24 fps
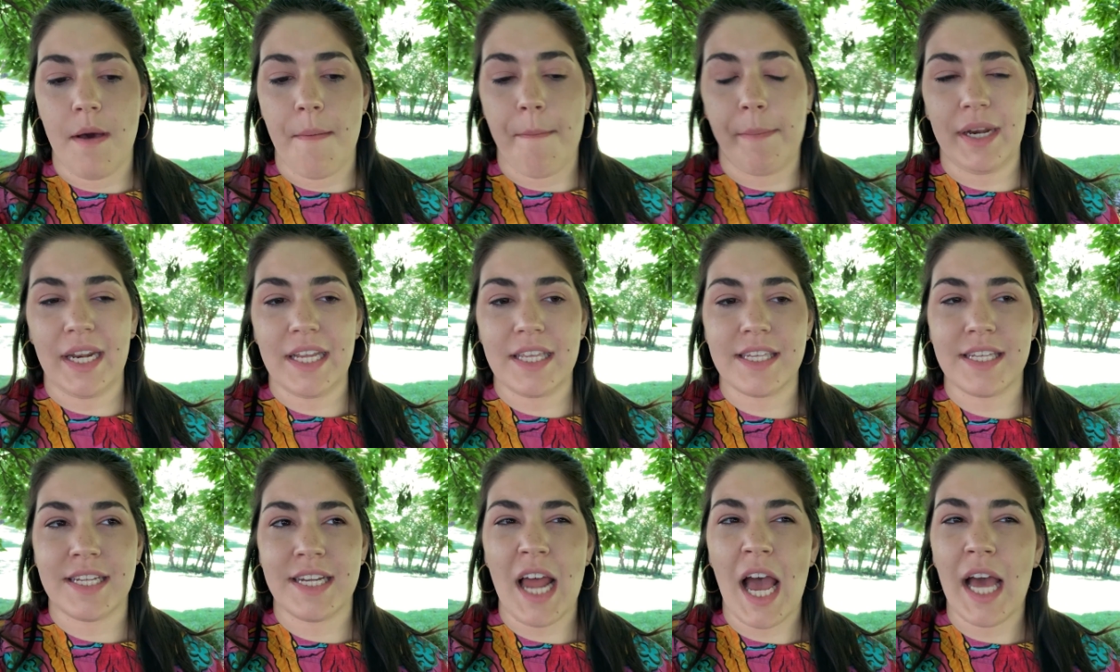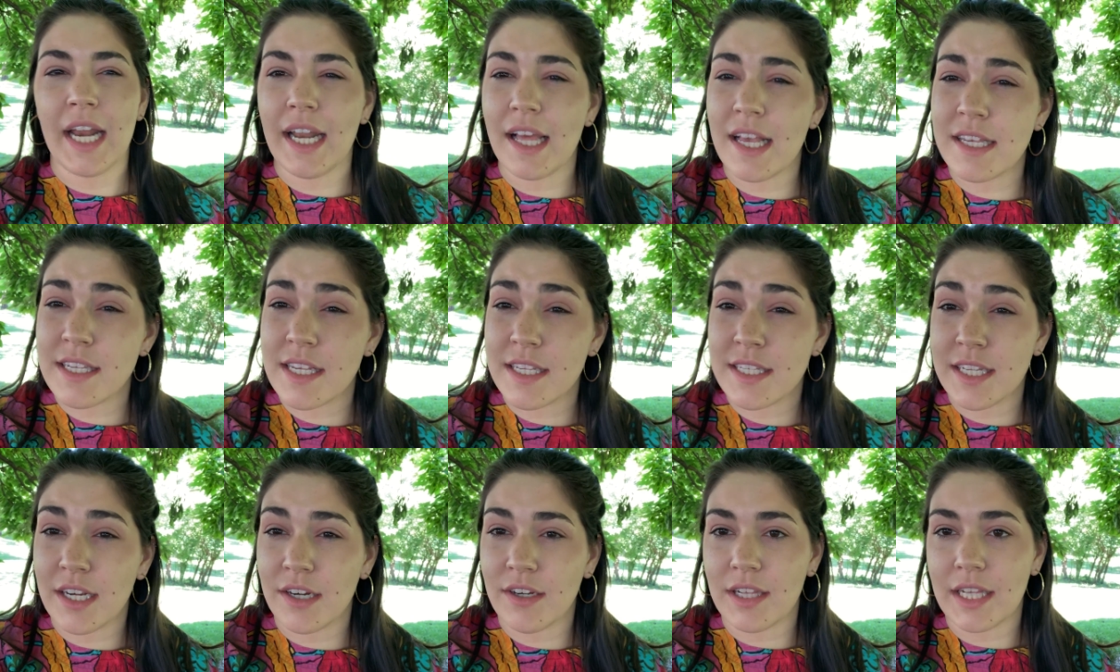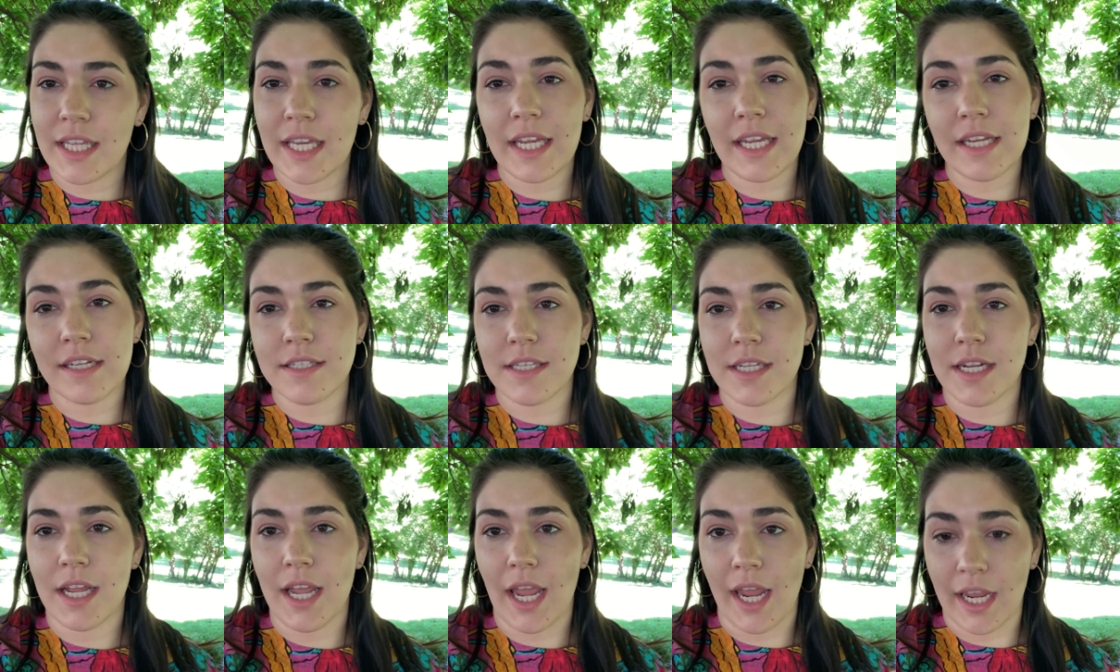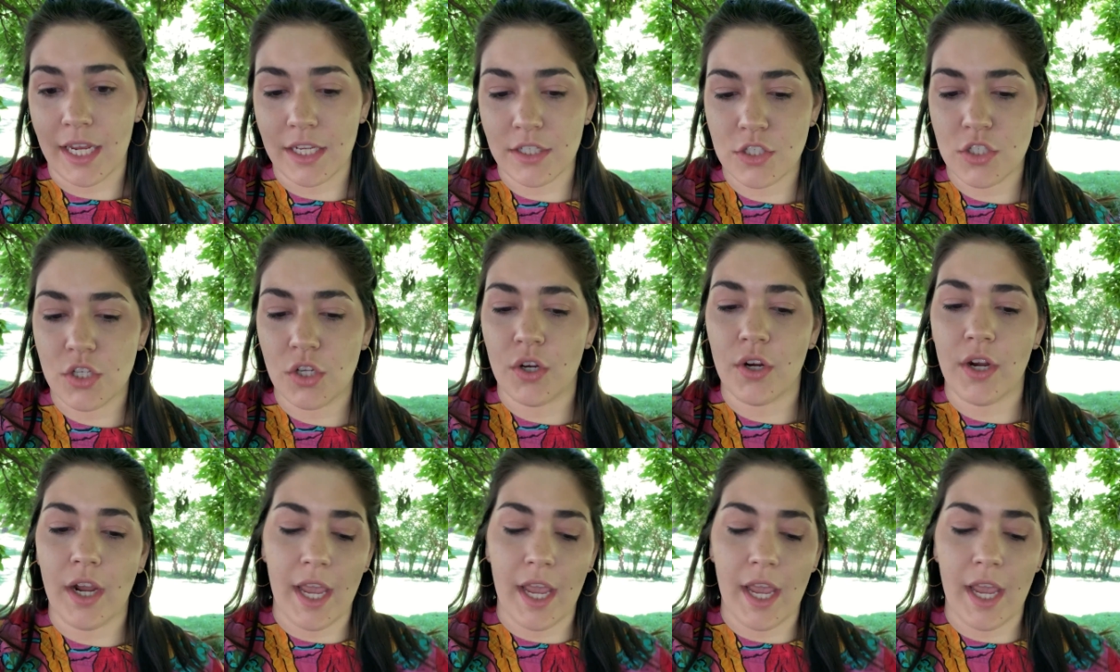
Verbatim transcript: but it's not necessarily easy to answer.